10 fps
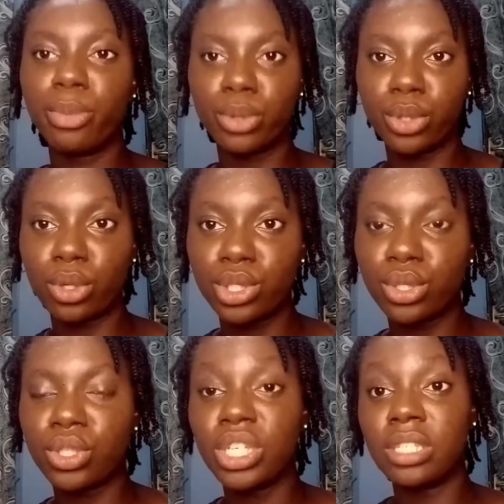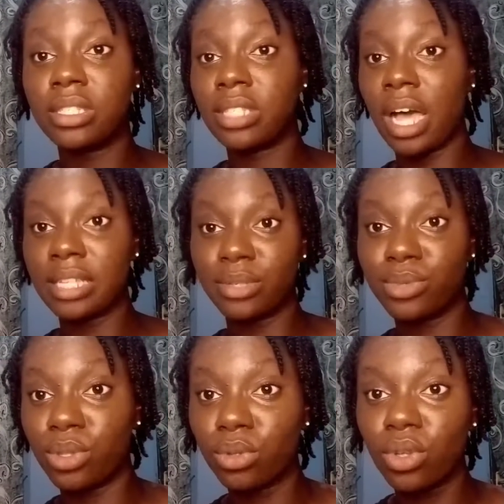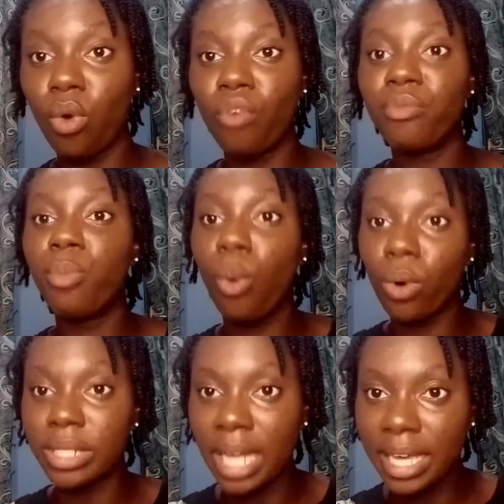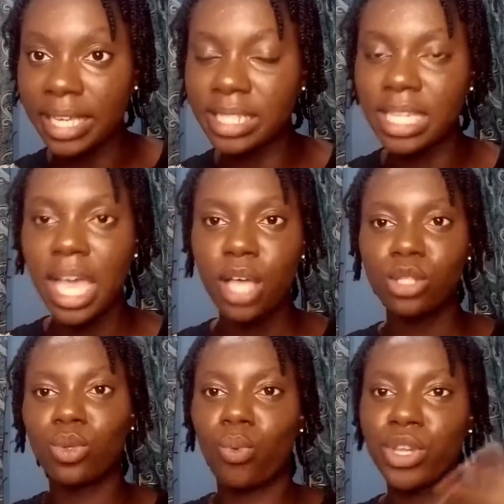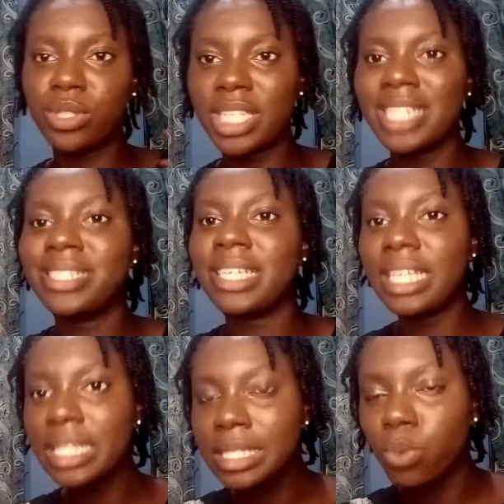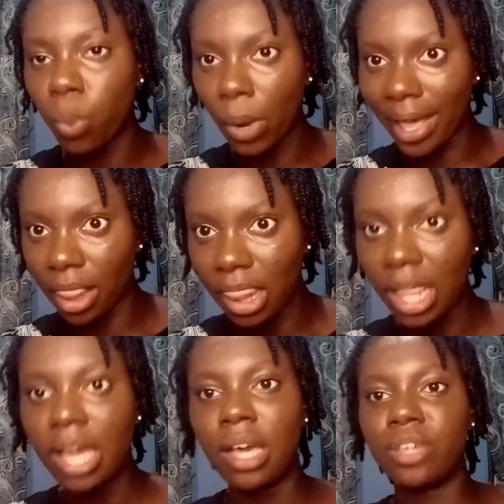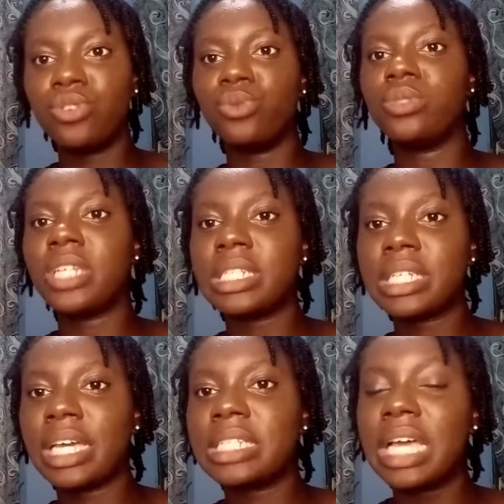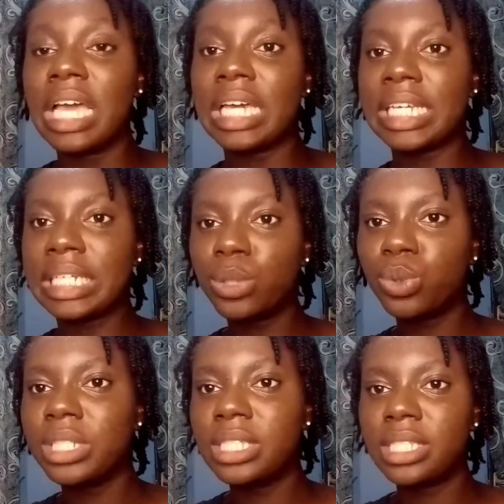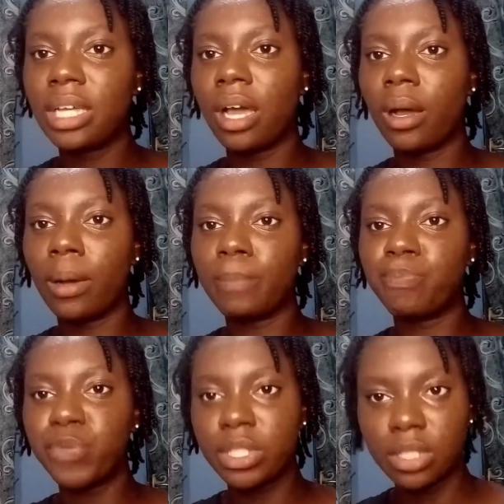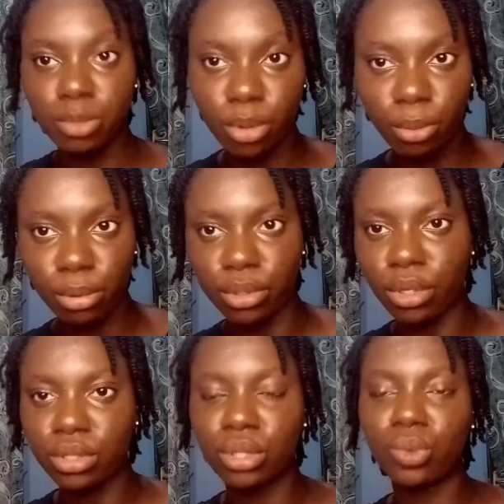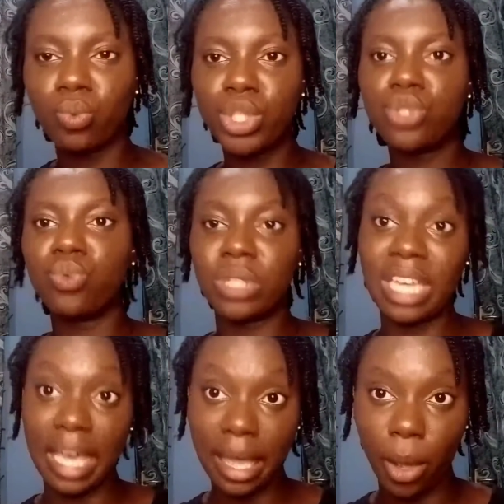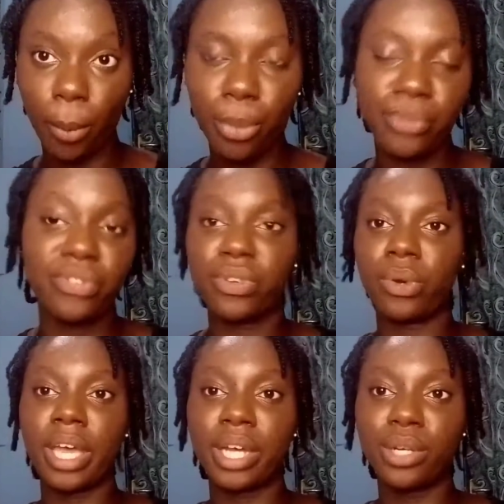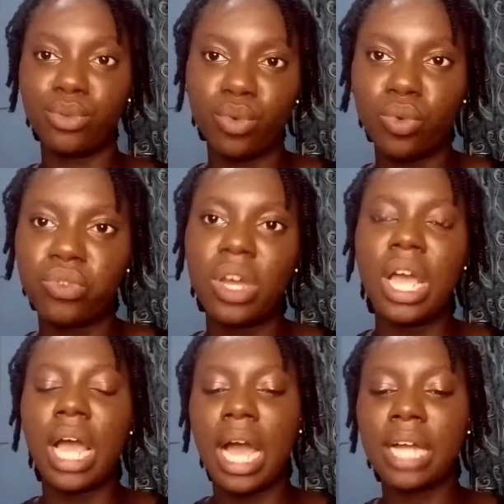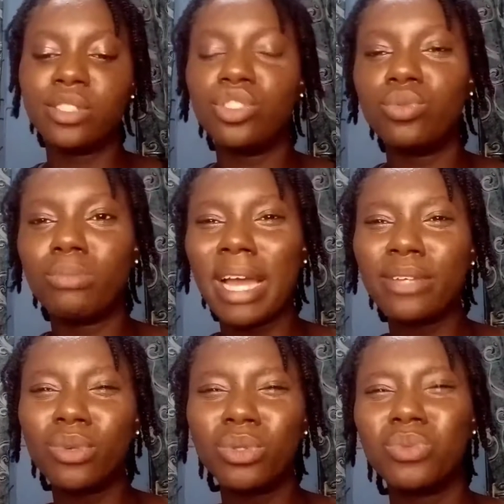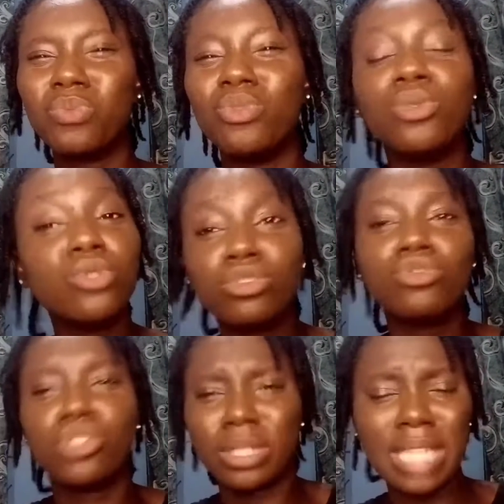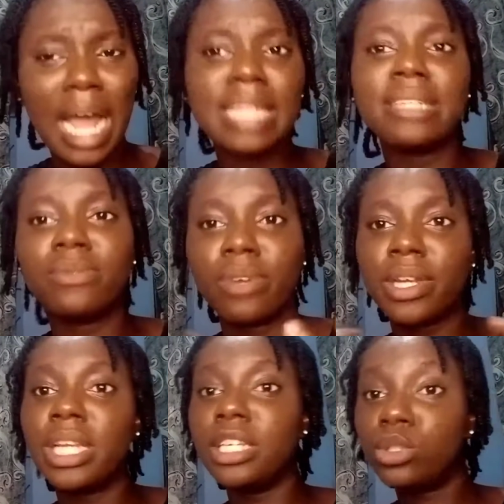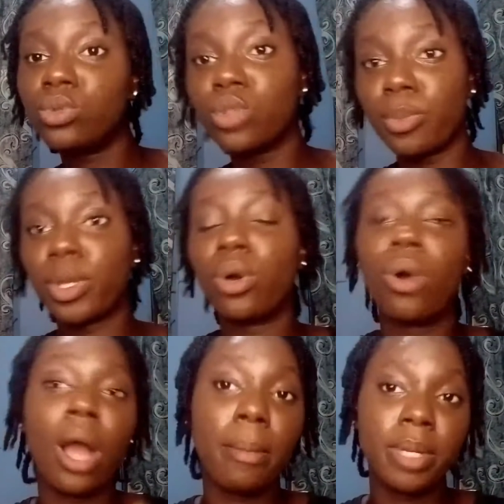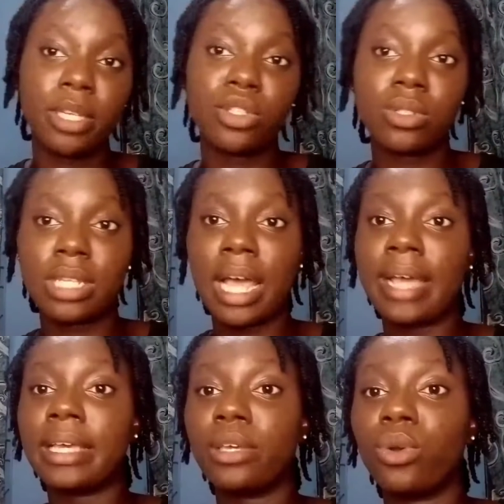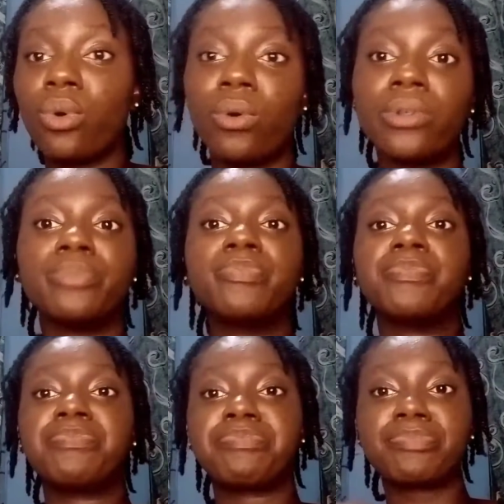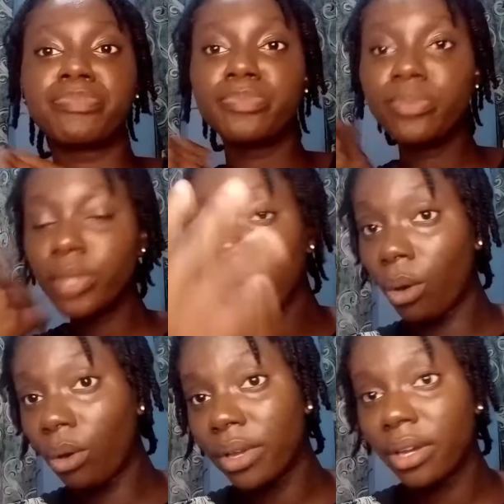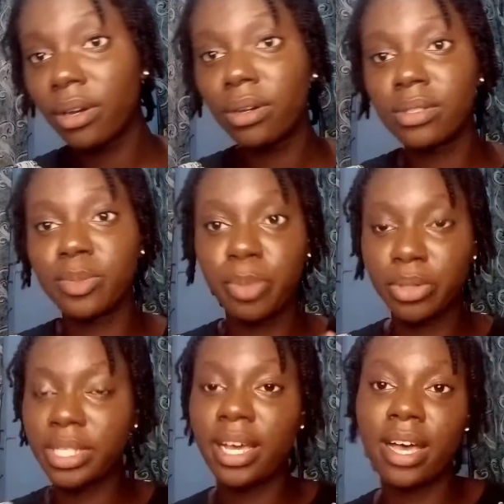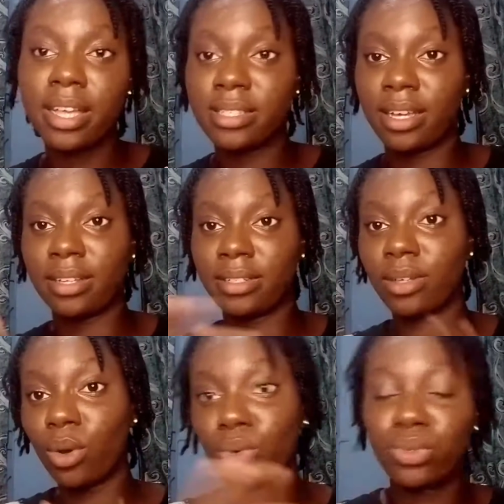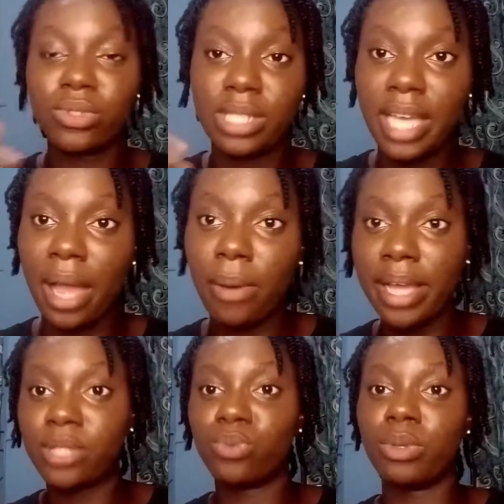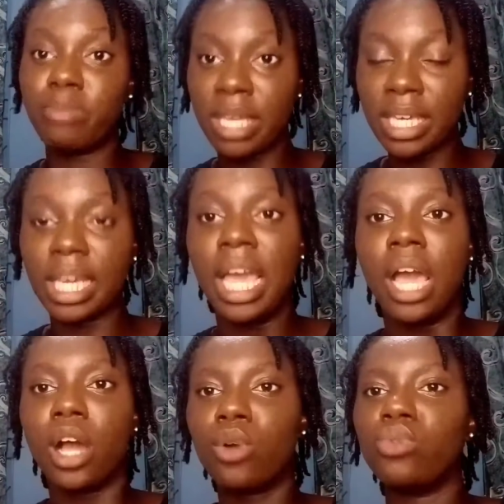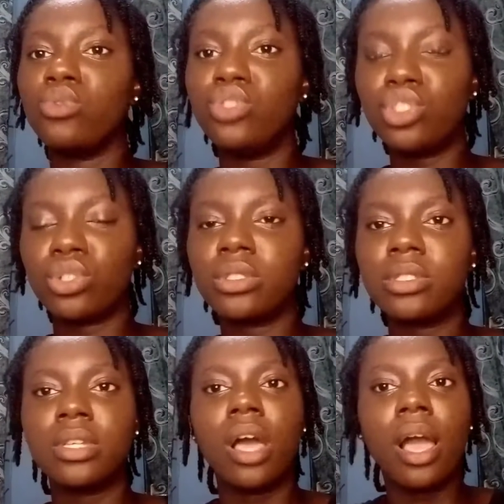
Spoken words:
production, it's as a result of poor diet. So when you tend to eat well, you tend to get increased sebum production, which would help with your hair growth. And you might not, you just adding very little topical applications like your oils, butters, and all those DIYs we make could just